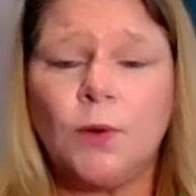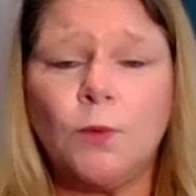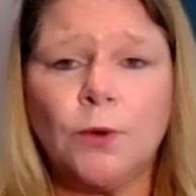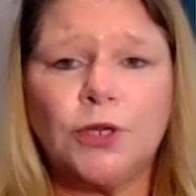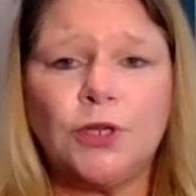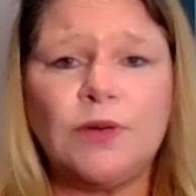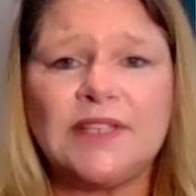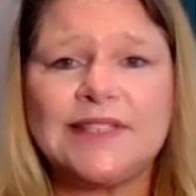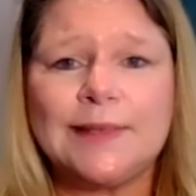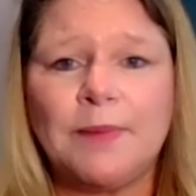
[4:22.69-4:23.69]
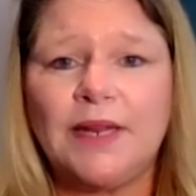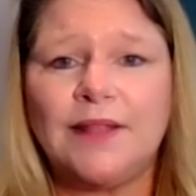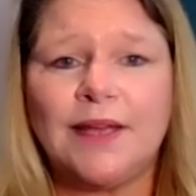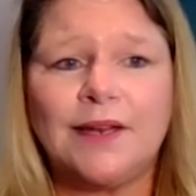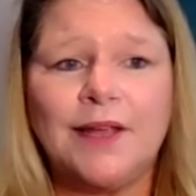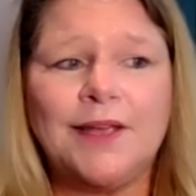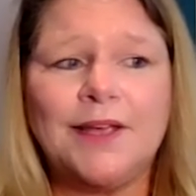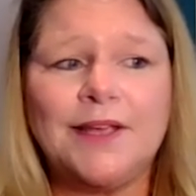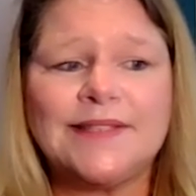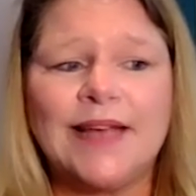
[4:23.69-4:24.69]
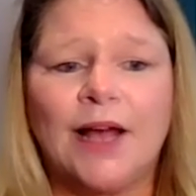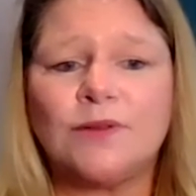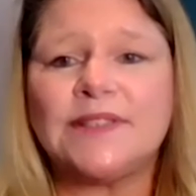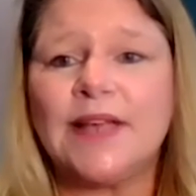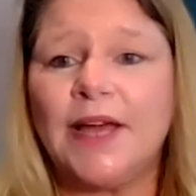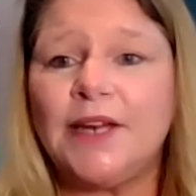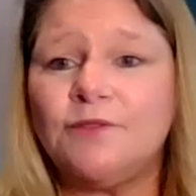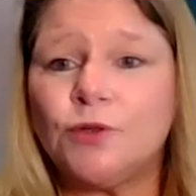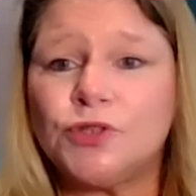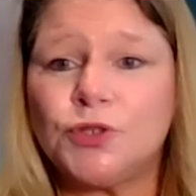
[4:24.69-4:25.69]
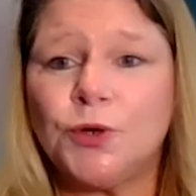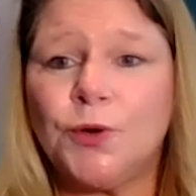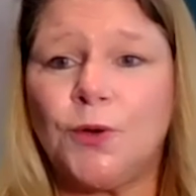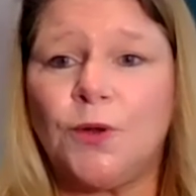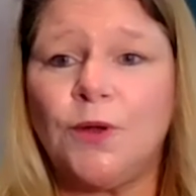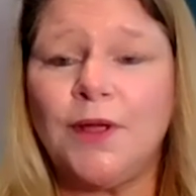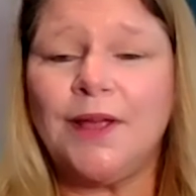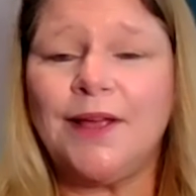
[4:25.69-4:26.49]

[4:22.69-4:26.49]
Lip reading: or you need somebody that is outside of your circle